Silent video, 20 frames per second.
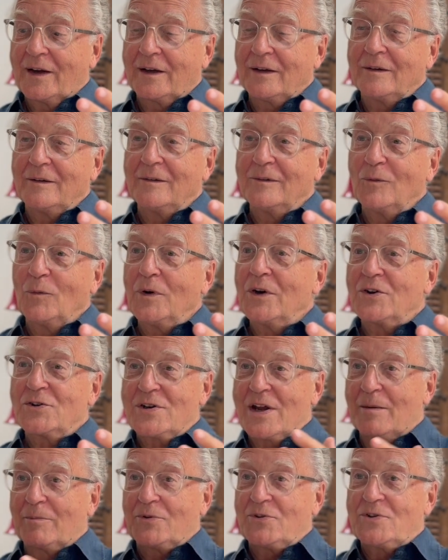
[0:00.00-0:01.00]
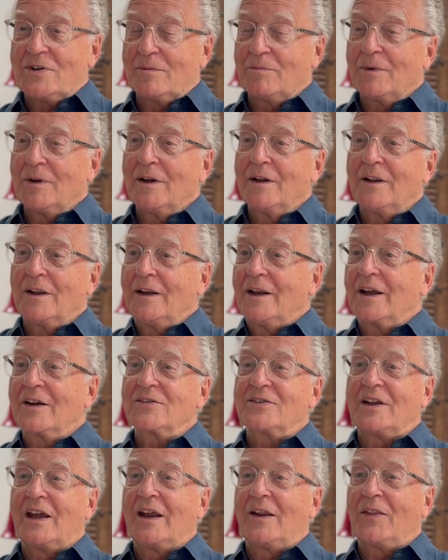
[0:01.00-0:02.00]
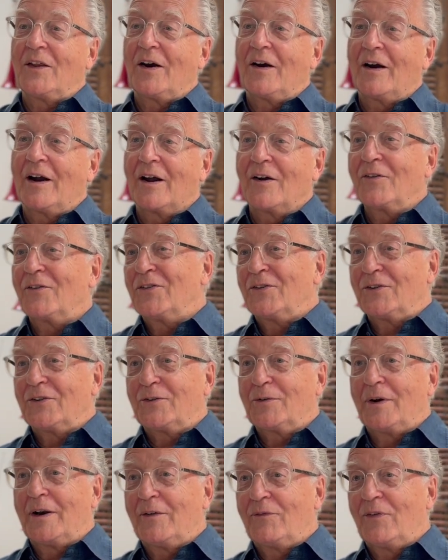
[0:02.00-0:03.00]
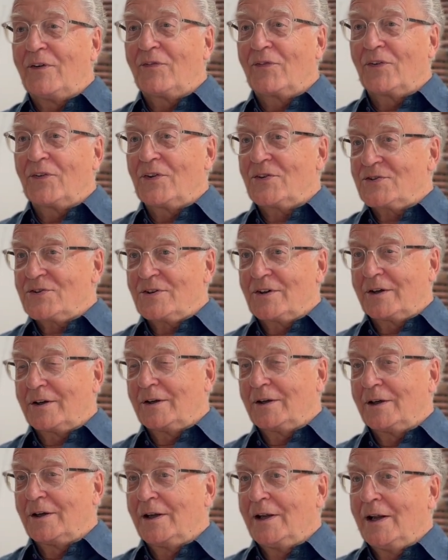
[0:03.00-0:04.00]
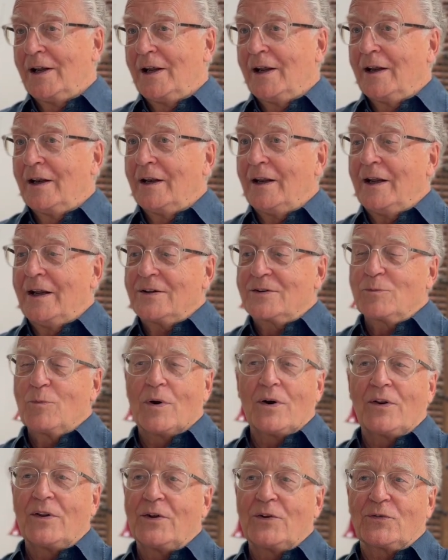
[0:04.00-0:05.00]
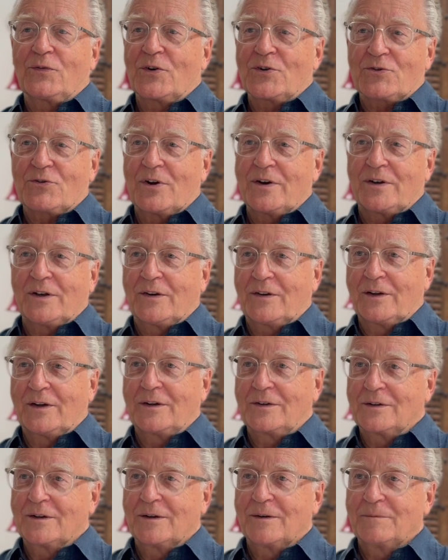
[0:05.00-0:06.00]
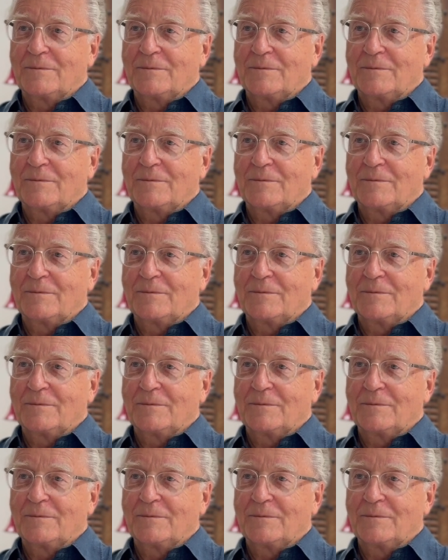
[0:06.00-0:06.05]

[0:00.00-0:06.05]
can win a championship, the next day they're 125th on the circuit. It's one of those frustrating things.